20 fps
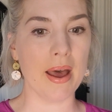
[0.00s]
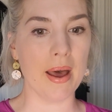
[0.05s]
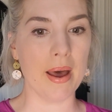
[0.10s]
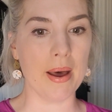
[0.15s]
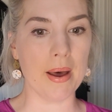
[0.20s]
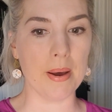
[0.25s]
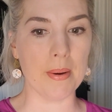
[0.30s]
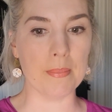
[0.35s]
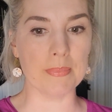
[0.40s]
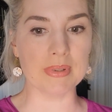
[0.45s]

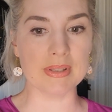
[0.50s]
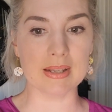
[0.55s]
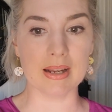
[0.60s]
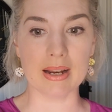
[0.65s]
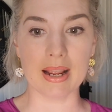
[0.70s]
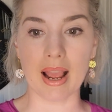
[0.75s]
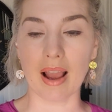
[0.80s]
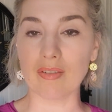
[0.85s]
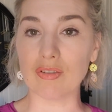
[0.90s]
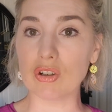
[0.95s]
Um,
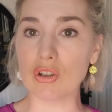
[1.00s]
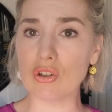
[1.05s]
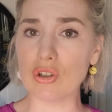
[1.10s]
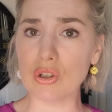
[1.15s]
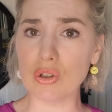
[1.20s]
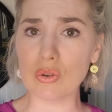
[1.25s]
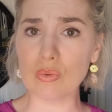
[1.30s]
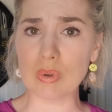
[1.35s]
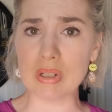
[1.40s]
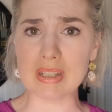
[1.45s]
Sunday
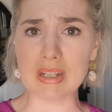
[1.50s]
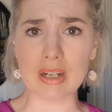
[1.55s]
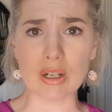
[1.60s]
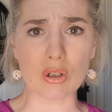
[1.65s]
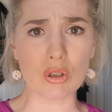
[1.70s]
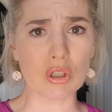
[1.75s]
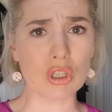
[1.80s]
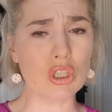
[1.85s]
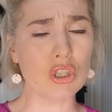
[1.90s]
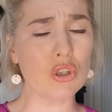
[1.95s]
afternoon, we did
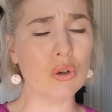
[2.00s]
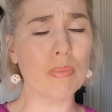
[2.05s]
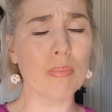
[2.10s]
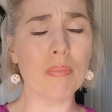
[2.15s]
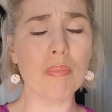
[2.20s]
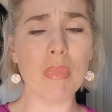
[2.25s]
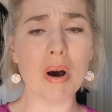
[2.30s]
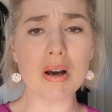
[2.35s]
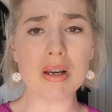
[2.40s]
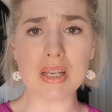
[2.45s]
a
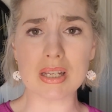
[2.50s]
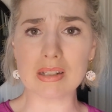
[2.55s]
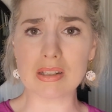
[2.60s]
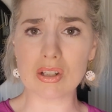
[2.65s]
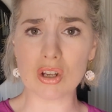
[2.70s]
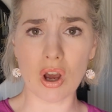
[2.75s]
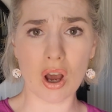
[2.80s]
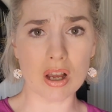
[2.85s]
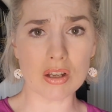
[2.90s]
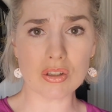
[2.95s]

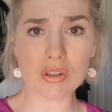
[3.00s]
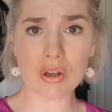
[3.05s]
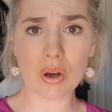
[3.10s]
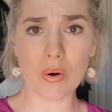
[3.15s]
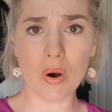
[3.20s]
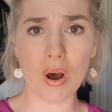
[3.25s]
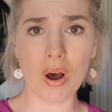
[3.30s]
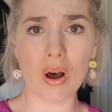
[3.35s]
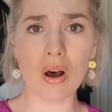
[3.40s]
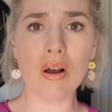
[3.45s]
humongous
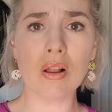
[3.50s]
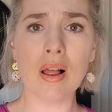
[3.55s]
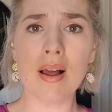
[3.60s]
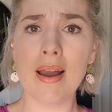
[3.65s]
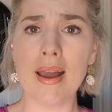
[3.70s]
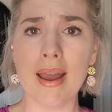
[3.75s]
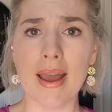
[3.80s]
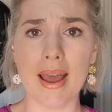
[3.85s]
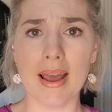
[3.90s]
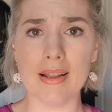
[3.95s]
Costco haul,
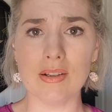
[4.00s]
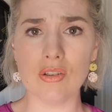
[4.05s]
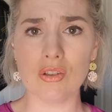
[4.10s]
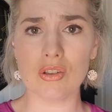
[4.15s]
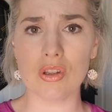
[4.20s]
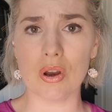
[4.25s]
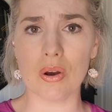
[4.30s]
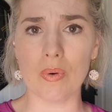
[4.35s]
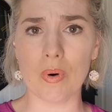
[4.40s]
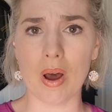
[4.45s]
and
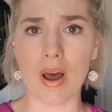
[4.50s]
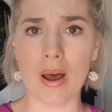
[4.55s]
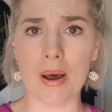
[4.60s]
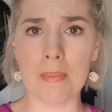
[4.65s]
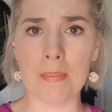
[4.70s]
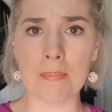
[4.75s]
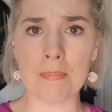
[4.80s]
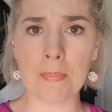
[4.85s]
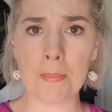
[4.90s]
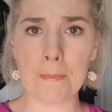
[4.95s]
so,
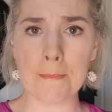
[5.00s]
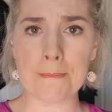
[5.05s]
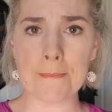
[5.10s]
um,